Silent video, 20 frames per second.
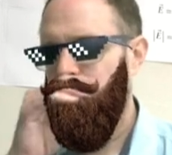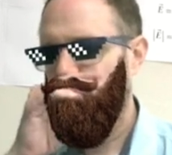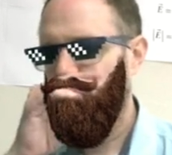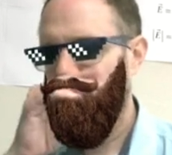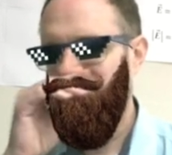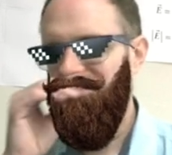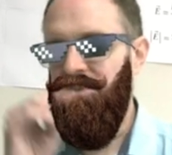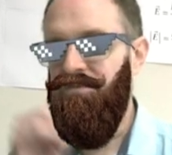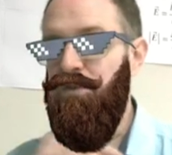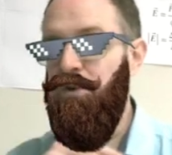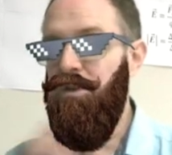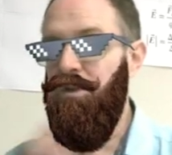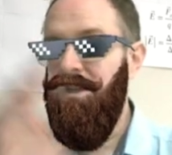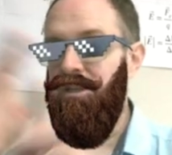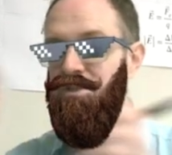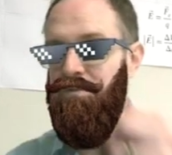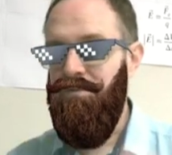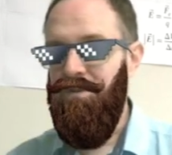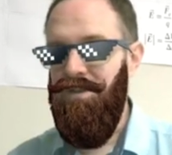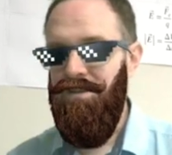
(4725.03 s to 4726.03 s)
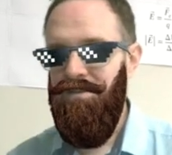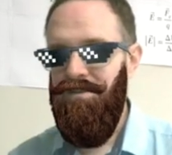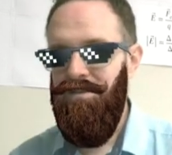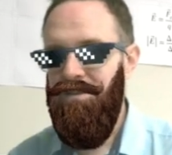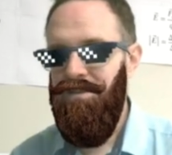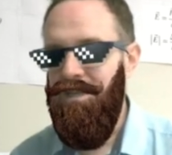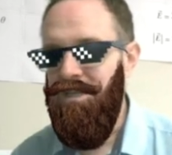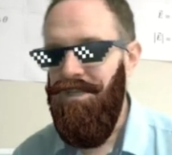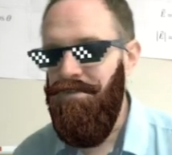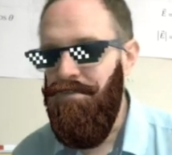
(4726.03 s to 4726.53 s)
The photoelectric
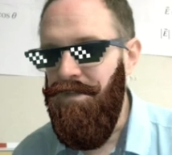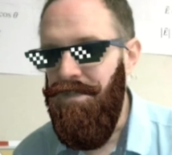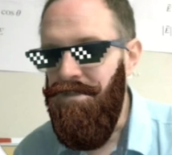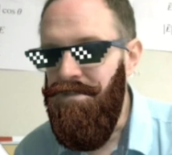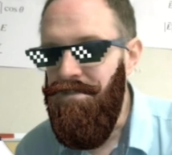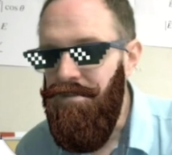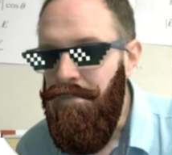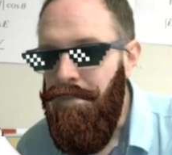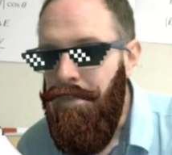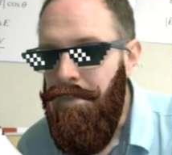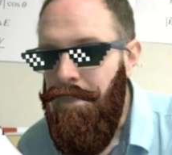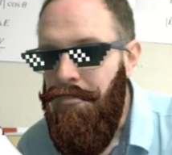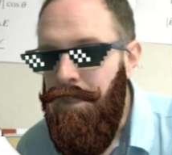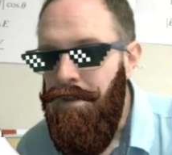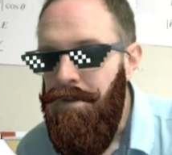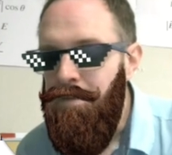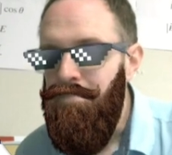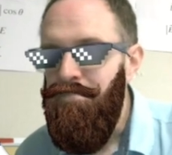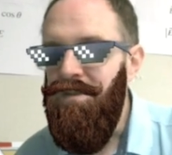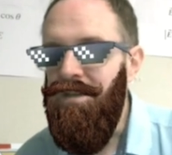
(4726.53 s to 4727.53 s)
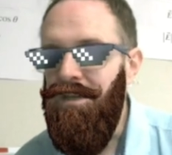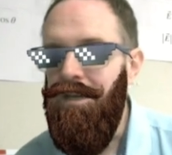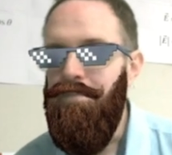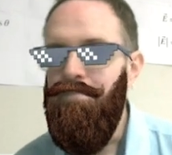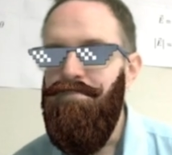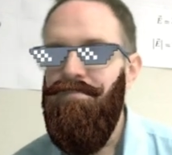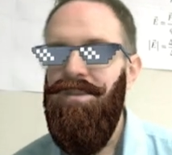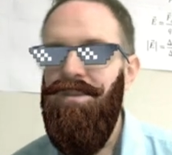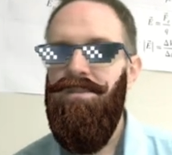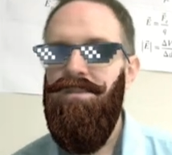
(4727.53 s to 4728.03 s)
takes place.
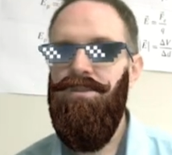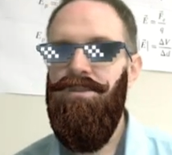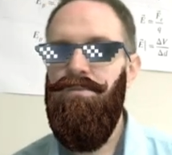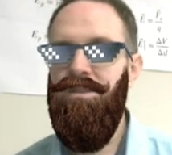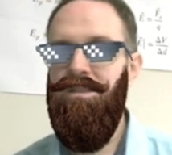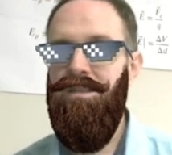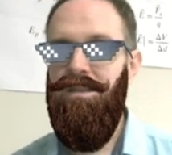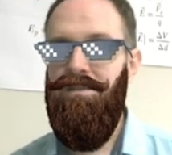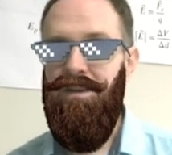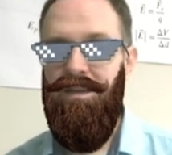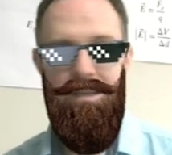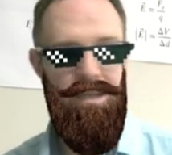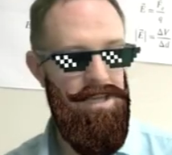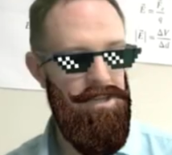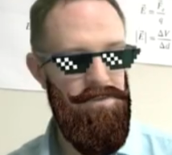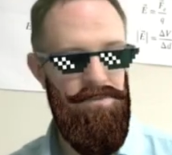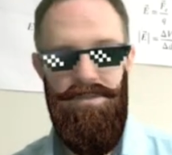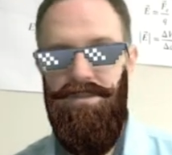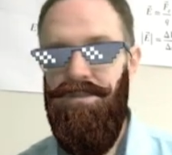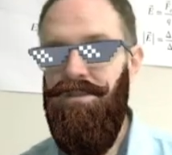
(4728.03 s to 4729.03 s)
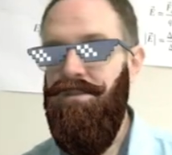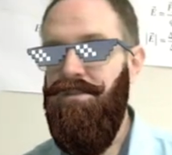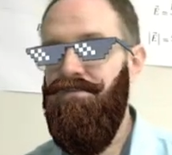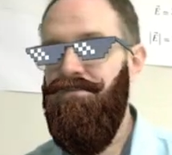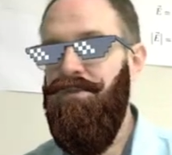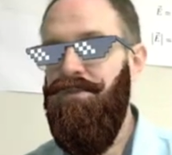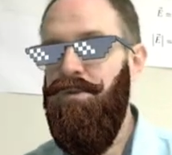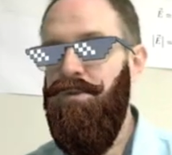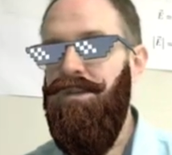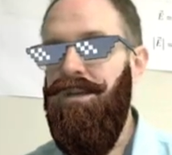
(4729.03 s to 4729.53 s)
Okay, so we just have to find the energy of these
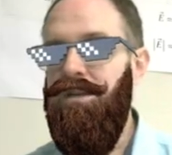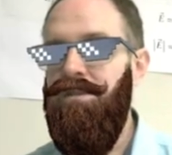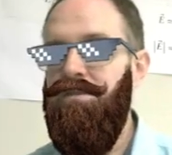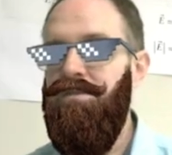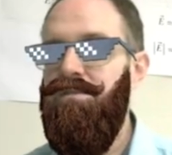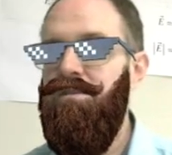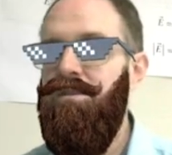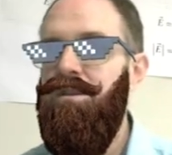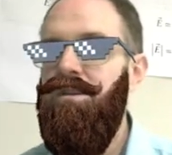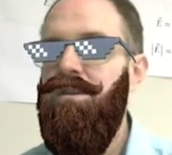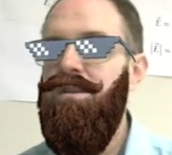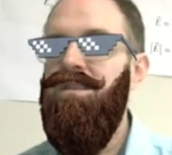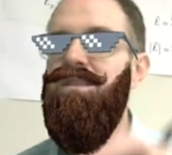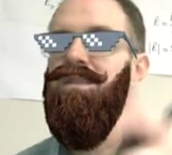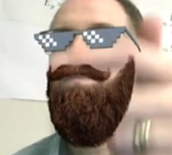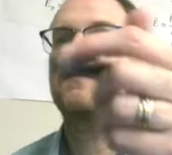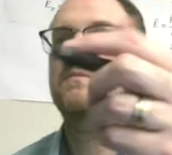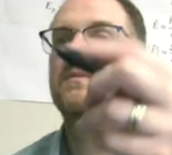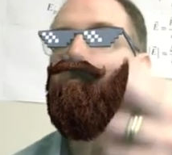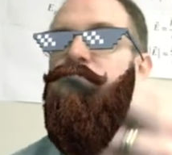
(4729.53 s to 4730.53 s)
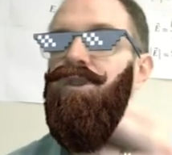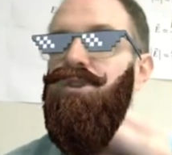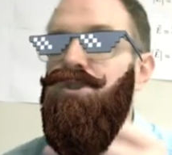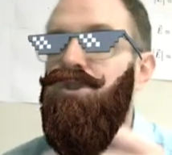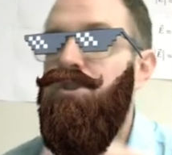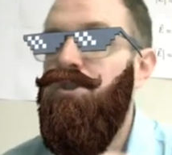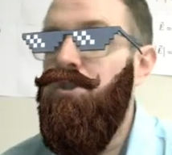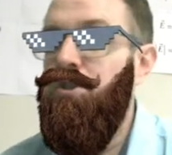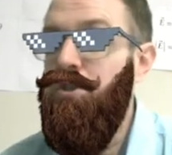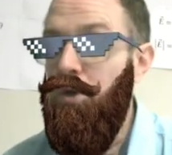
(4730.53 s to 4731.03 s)
photons. So remember, the
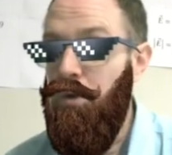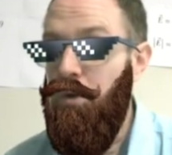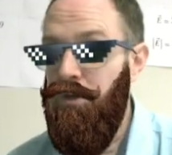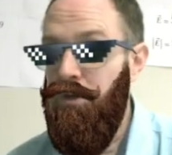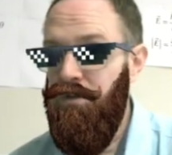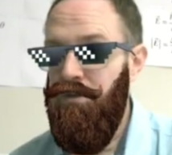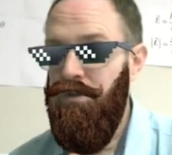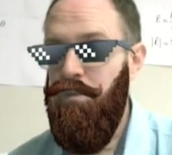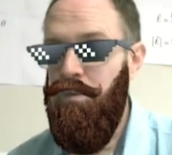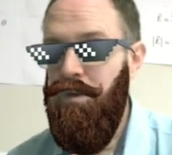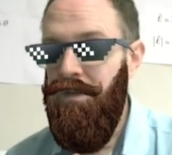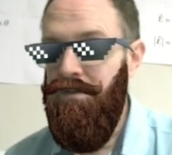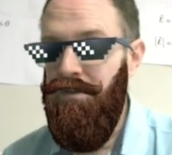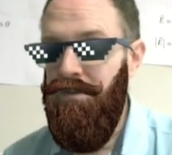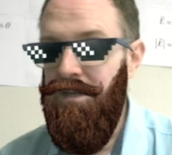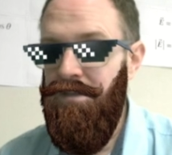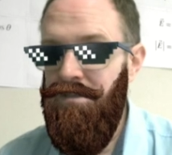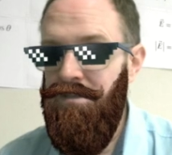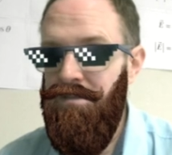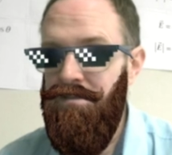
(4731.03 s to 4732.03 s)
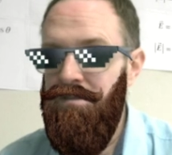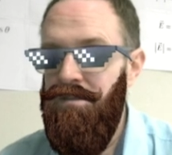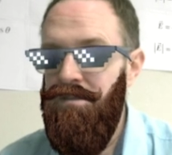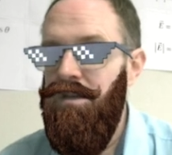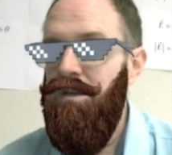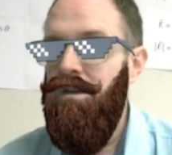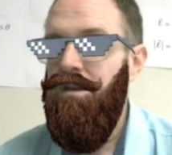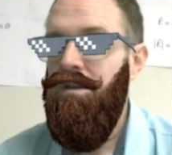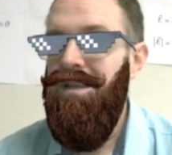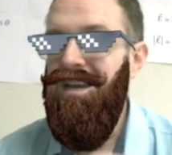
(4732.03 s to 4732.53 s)
shorter the wavelengths,
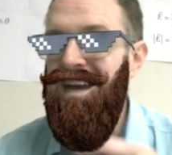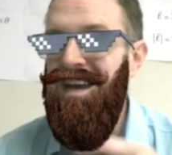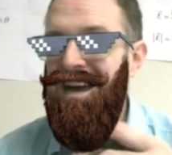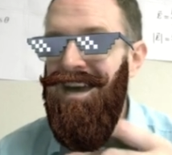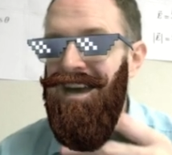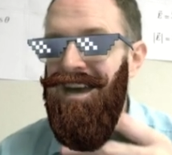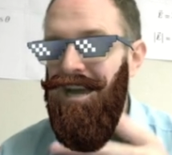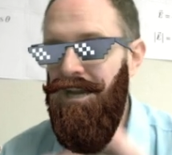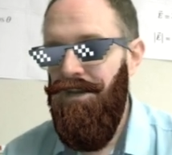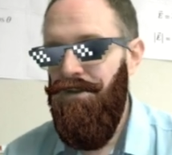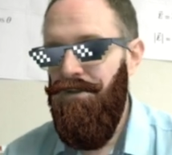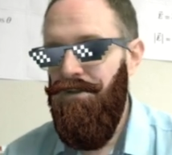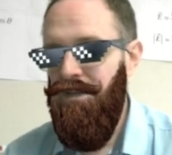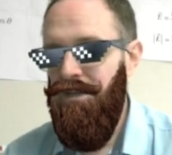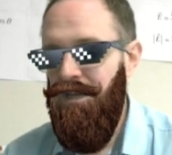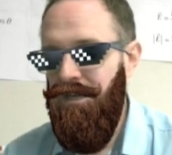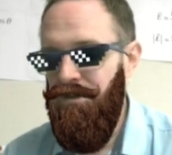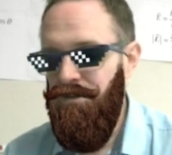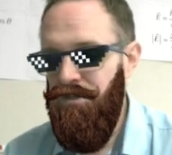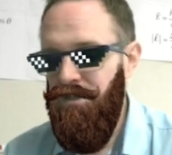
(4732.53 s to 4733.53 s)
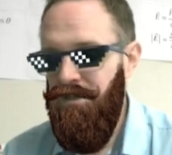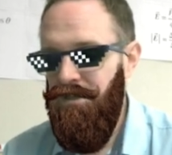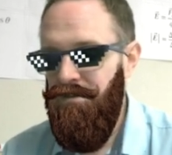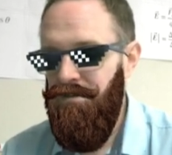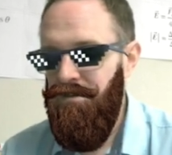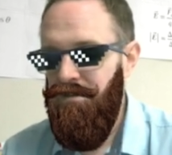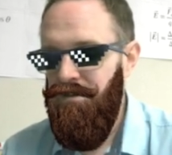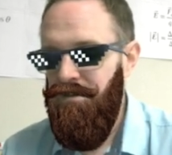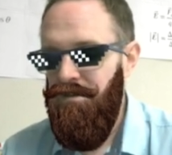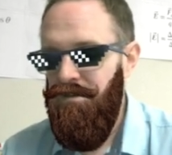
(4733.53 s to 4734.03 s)
the higher the energy.
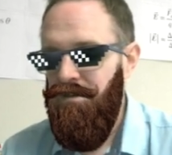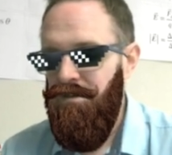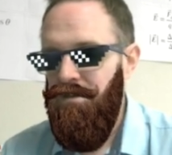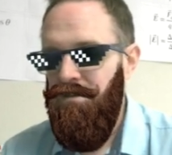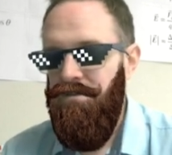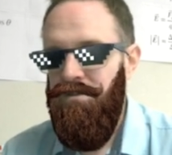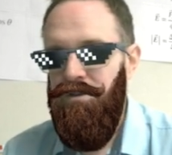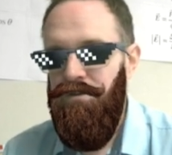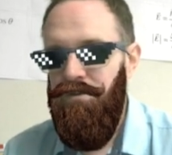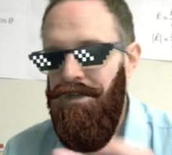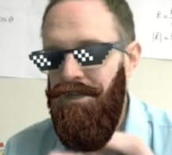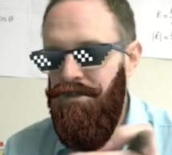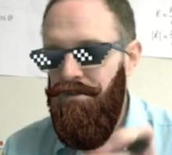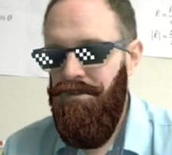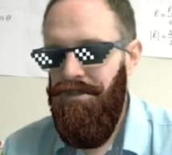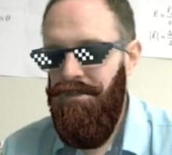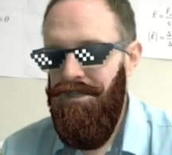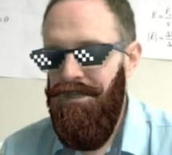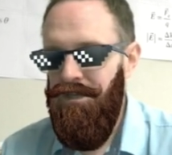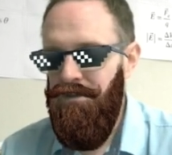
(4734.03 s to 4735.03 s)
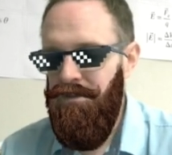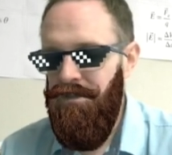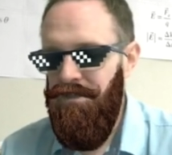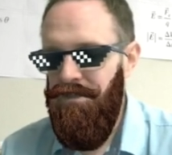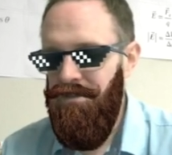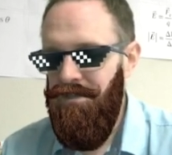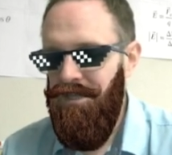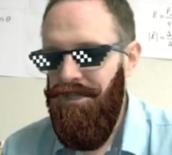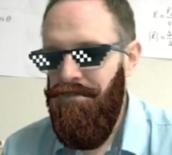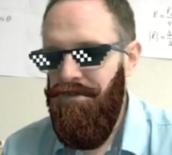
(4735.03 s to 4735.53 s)
So I only have to do this
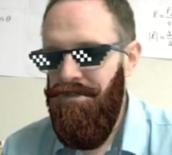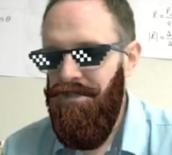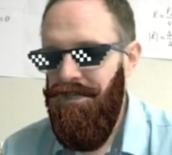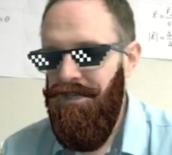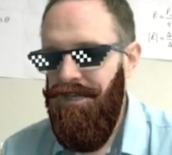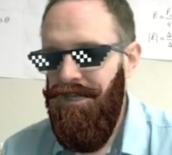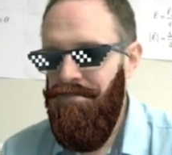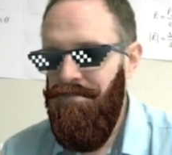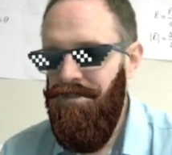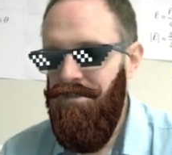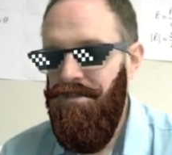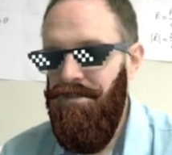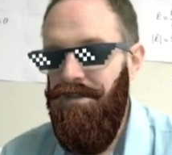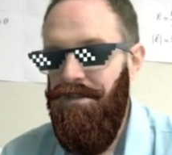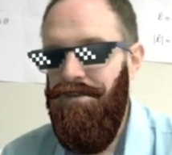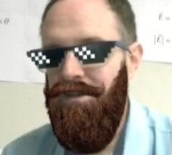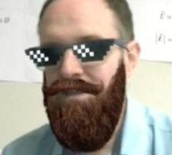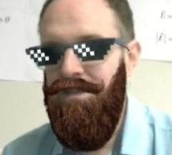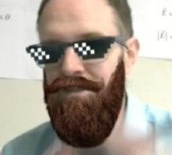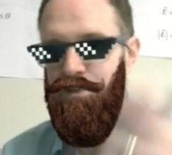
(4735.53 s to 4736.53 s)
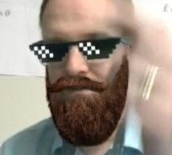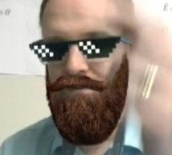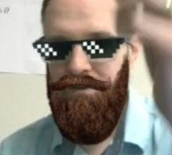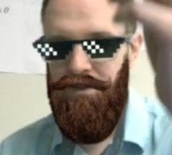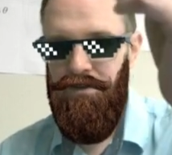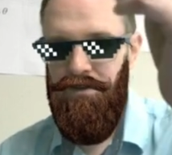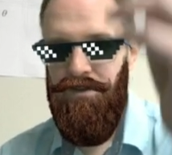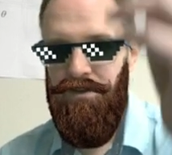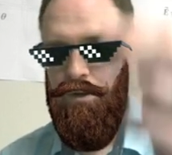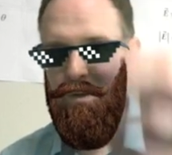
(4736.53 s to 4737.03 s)
calculation a couple of times because
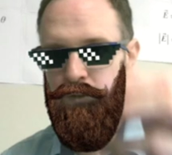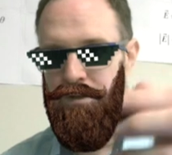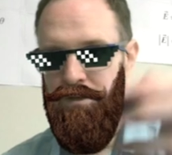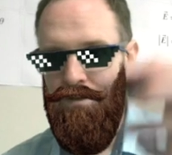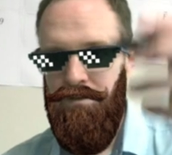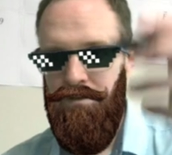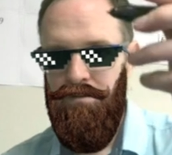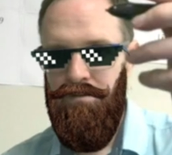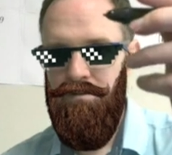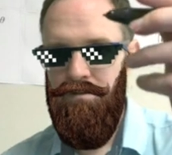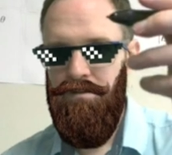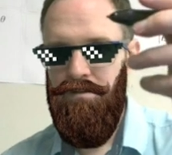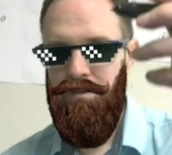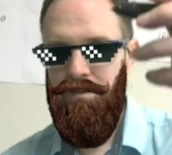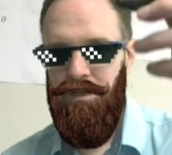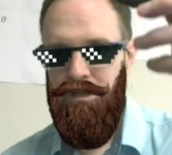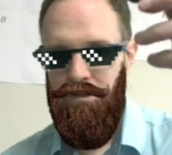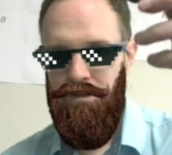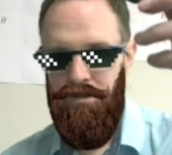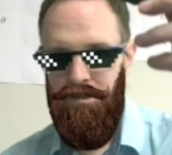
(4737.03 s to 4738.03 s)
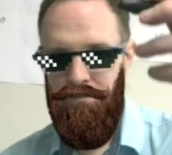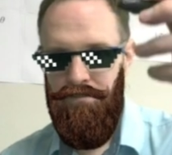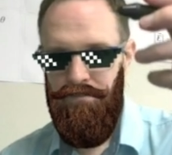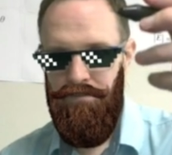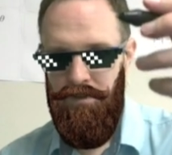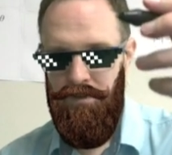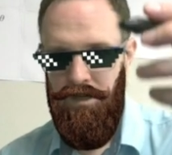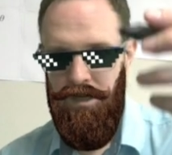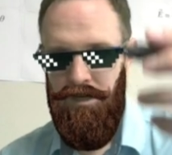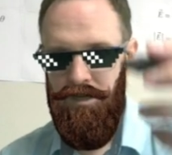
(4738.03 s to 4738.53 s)
they're in order. They go to
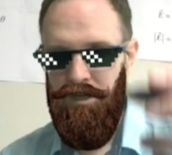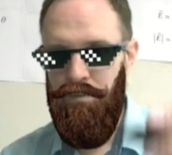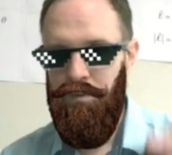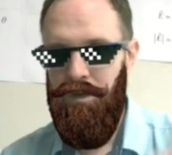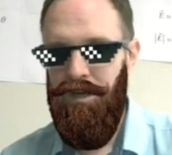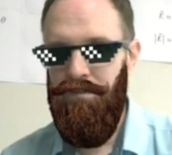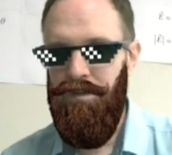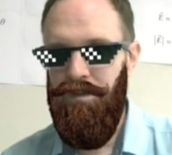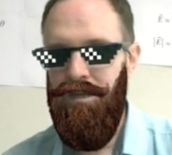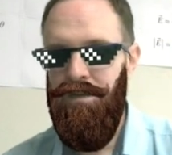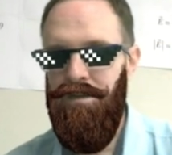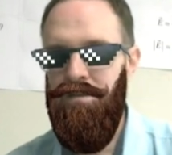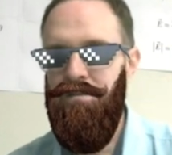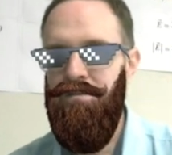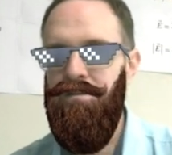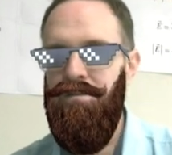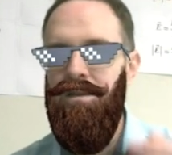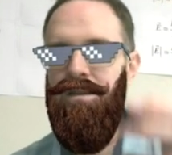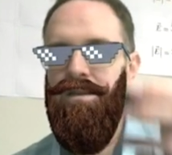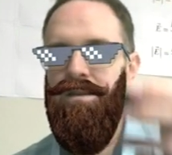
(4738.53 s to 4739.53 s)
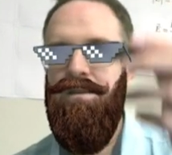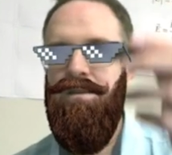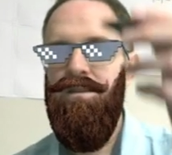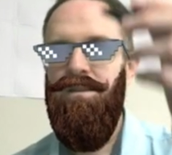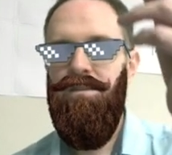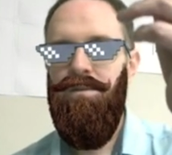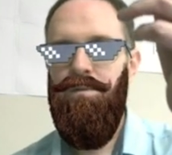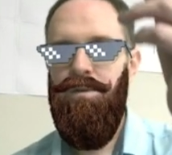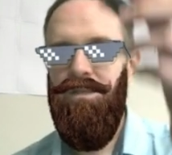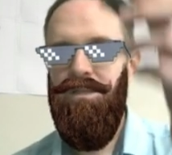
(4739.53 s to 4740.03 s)
longer wavelengths.
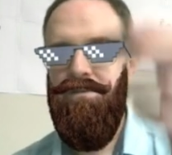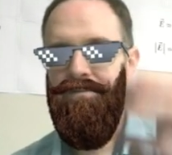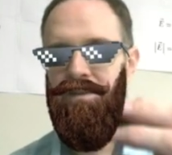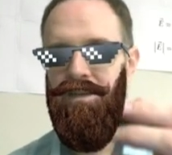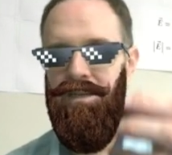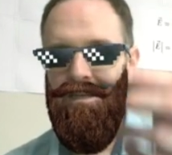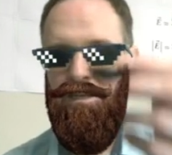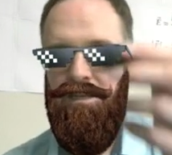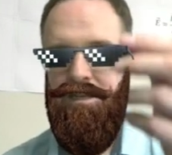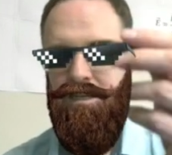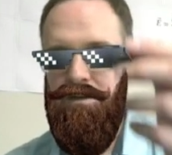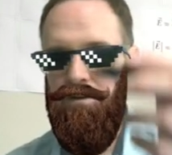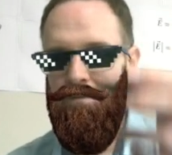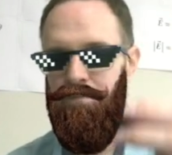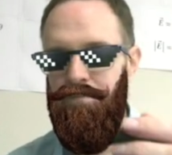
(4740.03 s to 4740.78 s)
So once I figure out